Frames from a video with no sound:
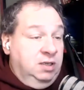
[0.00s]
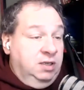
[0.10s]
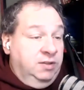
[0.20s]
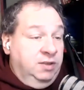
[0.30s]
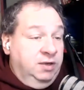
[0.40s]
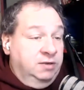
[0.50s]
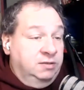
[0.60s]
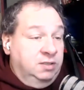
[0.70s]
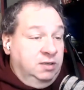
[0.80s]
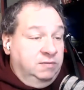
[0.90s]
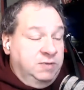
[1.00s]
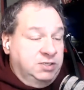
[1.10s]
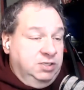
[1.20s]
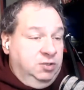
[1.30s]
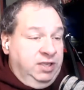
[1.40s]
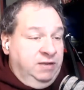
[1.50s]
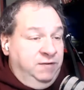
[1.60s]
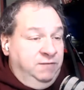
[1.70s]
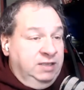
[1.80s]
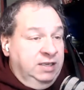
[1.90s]
there, especially only getting
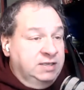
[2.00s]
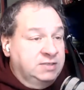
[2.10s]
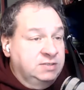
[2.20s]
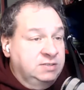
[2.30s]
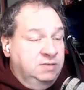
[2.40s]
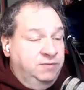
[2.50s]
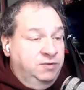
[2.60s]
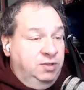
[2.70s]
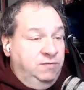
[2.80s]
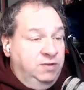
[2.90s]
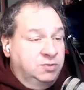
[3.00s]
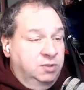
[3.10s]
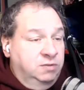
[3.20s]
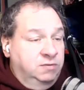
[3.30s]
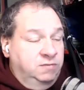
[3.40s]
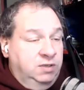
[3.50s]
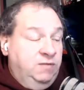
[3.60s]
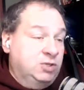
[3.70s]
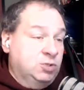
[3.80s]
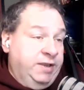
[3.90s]
50 gigs for an individual. For an
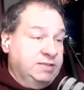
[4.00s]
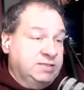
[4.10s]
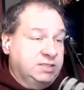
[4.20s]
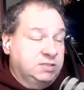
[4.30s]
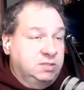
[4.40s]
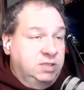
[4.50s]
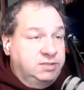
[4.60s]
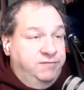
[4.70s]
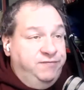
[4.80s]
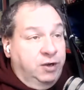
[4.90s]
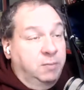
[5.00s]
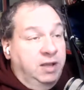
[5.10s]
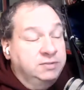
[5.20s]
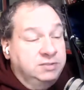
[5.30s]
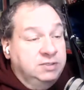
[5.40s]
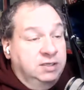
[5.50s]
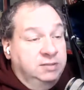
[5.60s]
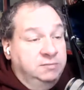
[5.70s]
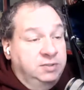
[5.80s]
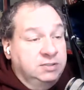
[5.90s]
individual, I guess that's a fair amount,
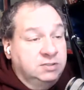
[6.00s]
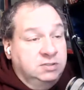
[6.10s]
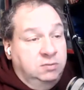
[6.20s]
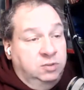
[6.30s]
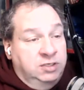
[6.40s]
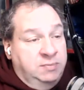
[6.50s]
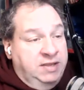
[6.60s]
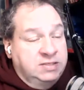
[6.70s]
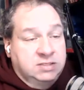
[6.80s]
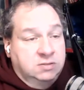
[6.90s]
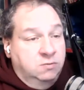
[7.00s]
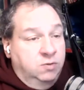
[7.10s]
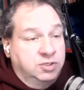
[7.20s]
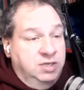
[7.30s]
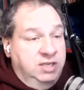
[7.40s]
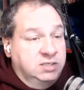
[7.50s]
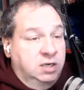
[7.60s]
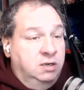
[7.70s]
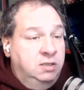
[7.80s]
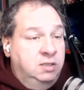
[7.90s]
but it really depends what your needs
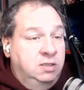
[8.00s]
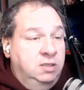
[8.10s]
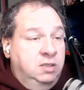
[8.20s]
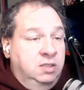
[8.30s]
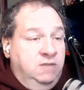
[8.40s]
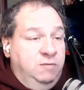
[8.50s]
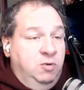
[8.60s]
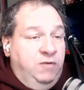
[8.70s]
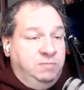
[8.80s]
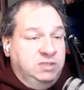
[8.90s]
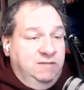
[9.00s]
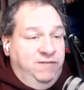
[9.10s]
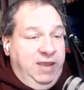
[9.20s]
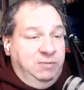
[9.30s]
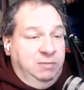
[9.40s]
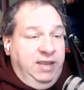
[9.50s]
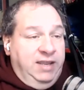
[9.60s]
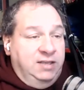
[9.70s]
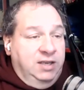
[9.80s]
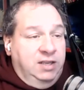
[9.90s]
are. Then if you move up to the family
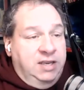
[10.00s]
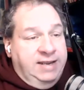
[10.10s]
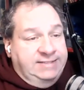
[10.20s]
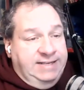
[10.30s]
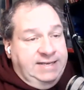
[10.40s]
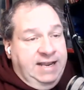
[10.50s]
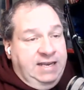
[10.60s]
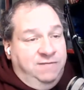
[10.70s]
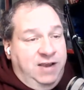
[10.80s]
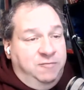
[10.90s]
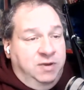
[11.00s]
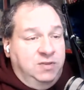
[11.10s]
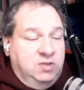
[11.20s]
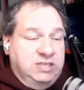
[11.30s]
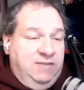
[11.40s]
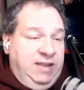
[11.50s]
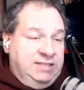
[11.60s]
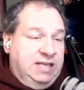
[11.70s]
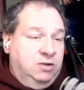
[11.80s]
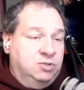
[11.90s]
plan, you get at $19.95 a month. You save
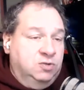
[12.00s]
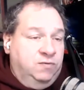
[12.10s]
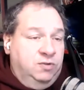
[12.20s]
$8 over